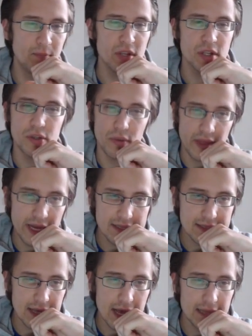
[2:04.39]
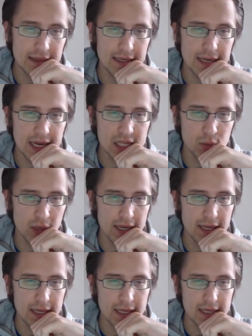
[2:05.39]
So that's that. The next one
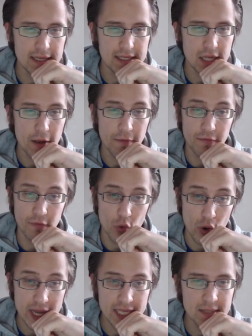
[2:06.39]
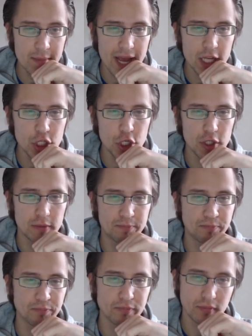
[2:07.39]
is phrase match.
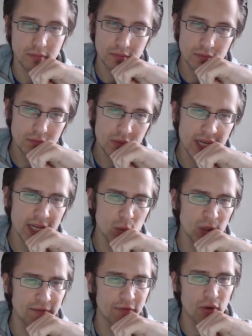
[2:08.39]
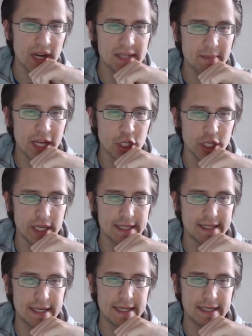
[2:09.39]
And what phrase match
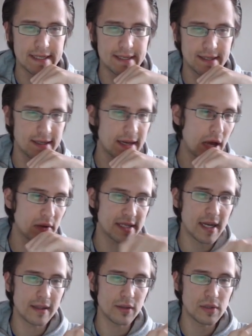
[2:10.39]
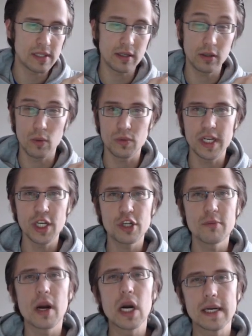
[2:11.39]
is now it's got those little
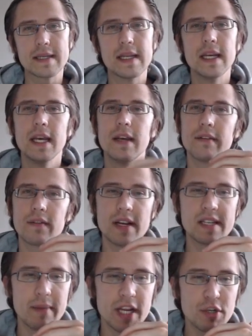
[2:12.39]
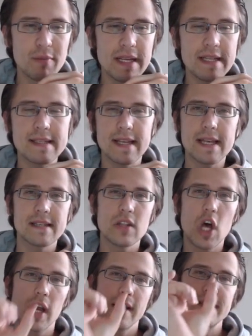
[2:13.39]
quotation marks. Phrase match means as
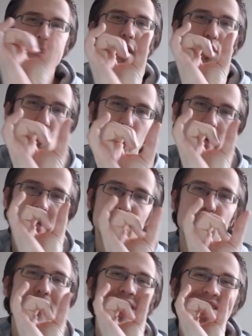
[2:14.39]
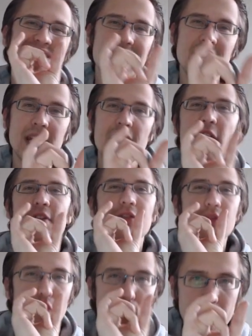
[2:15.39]
long as that word is within a
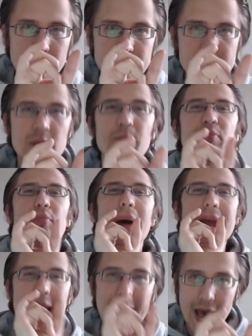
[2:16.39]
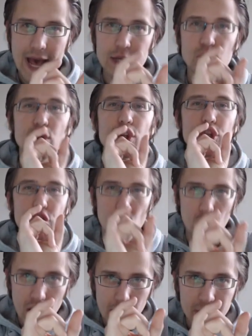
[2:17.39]
phrase, my ad will
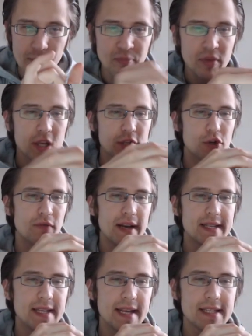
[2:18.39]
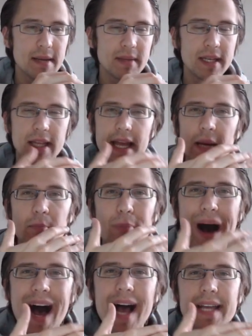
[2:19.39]
show up. So if I say something like
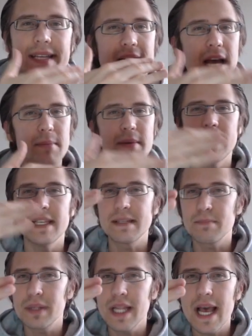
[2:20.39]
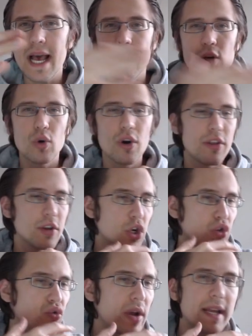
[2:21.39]
buy diabetes plan or the
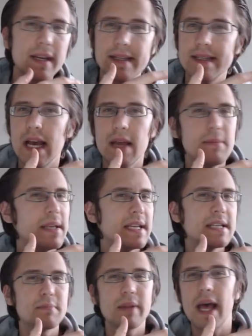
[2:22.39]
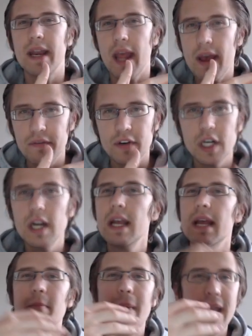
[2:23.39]
greatest diabetes plan ever,
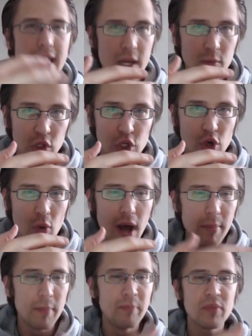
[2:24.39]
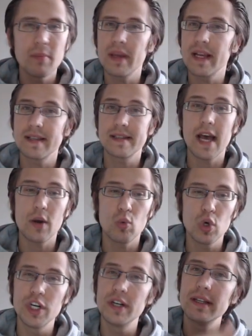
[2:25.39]
my ad will show up because that
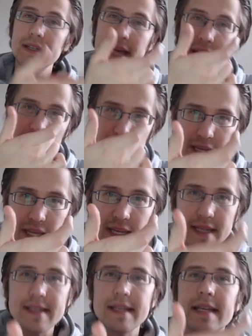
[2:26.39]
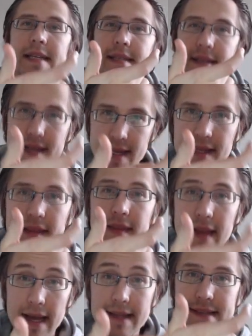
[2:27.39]
word diabetes is in
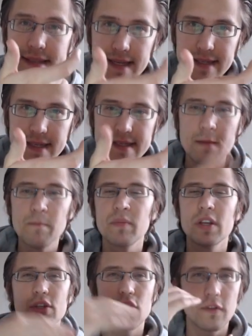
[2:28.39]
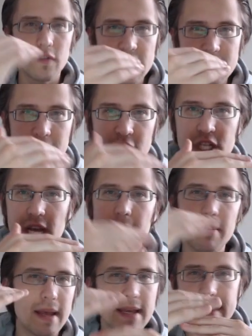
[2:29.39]
that sentence. So phrase match
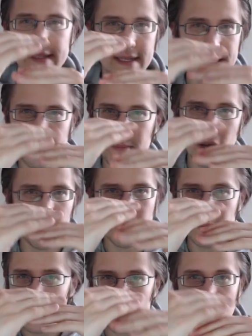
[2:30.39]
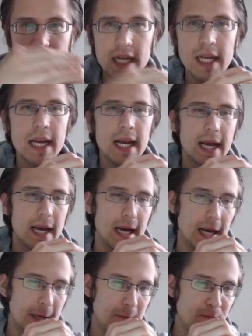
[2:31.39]
type is about in between,
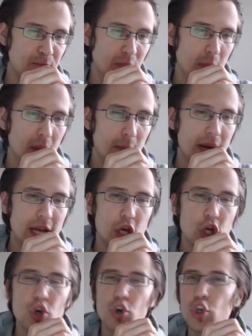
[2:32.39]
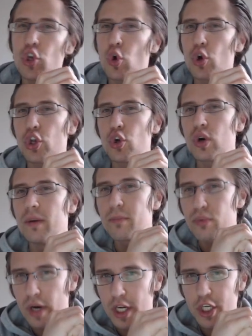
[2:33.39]
but your
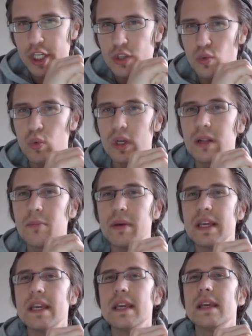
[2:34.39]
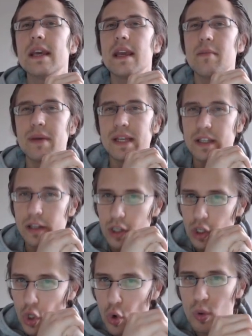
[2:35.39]
impressions will be a bit
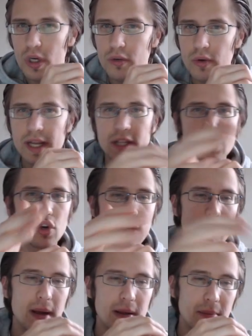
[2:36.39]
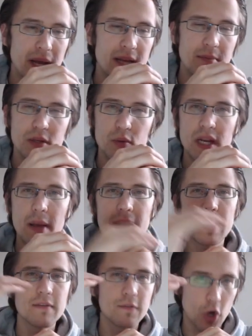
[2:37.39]
lower, right? And sorry, by in between, I
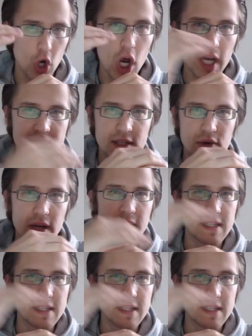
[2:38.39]
mean for costs, right?